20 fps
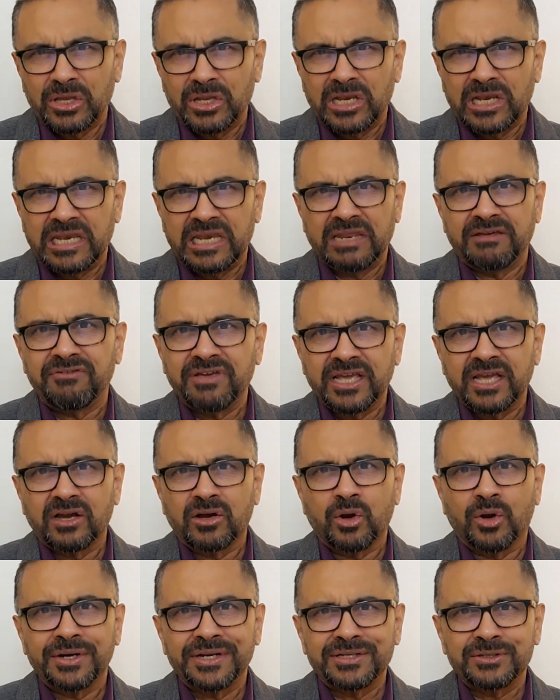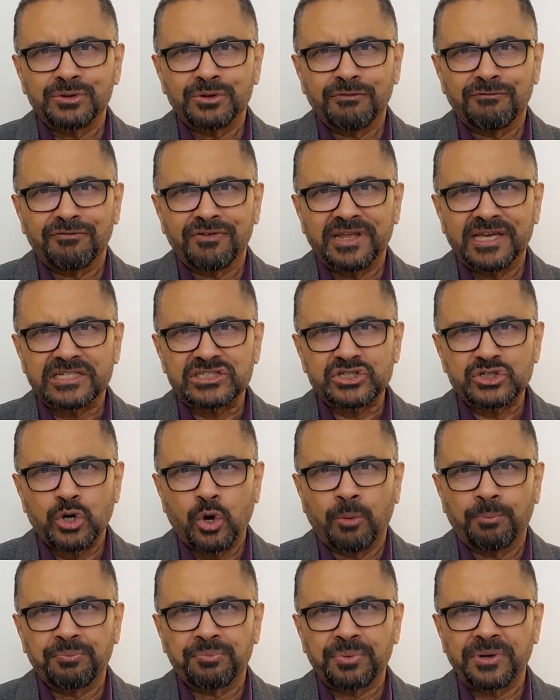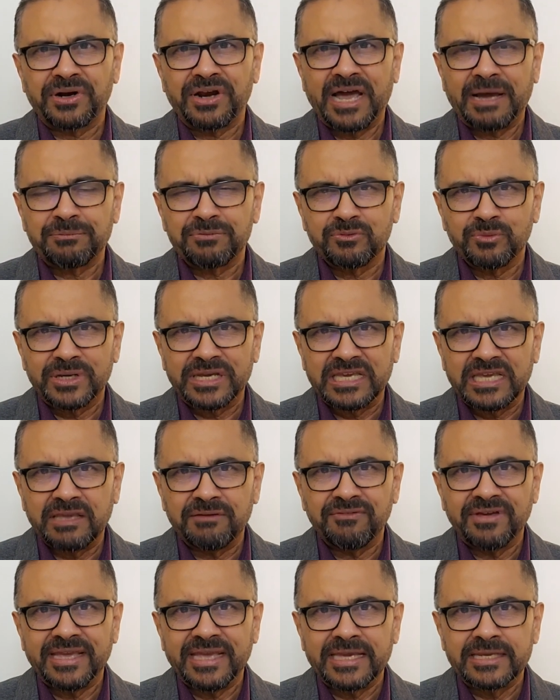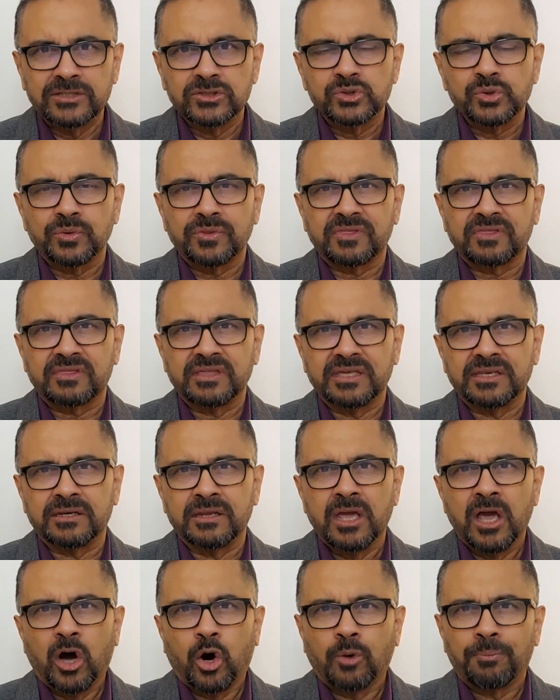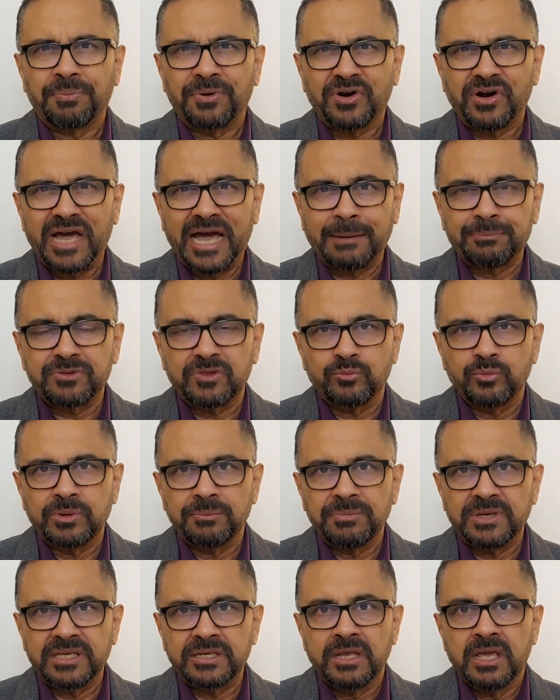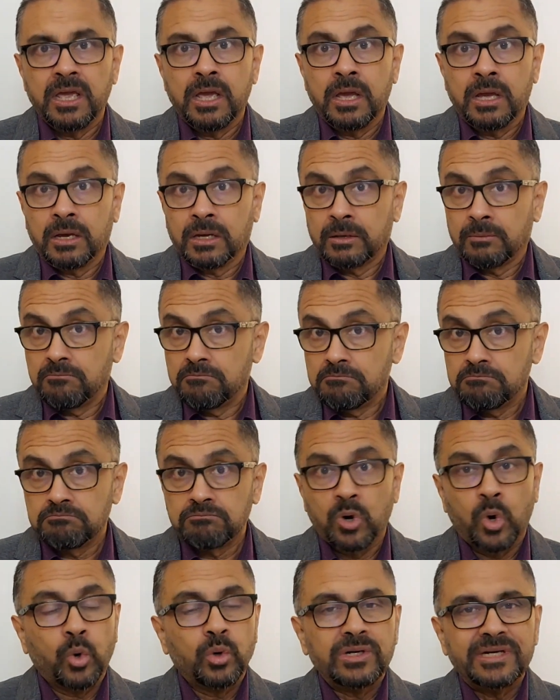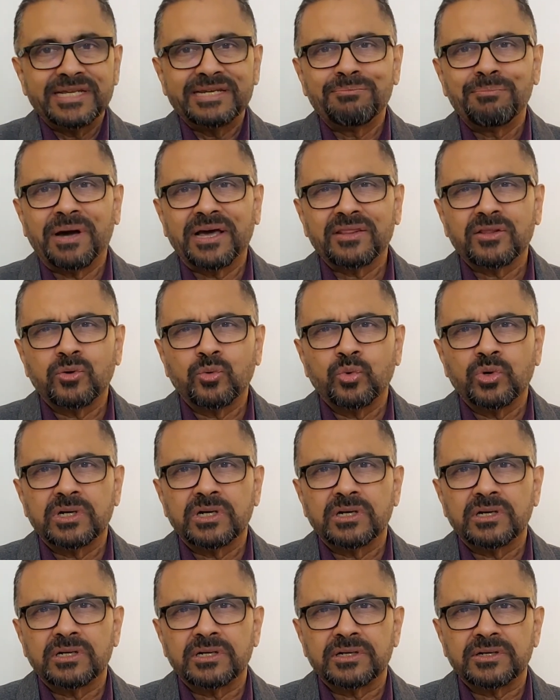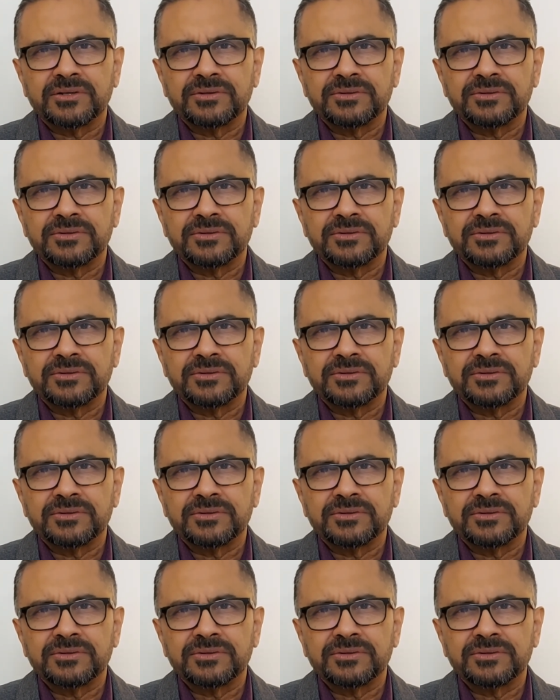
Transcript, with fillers: living according to the flesh, or perhaps we're giving in to sin, or perhaps we've been molded by the world.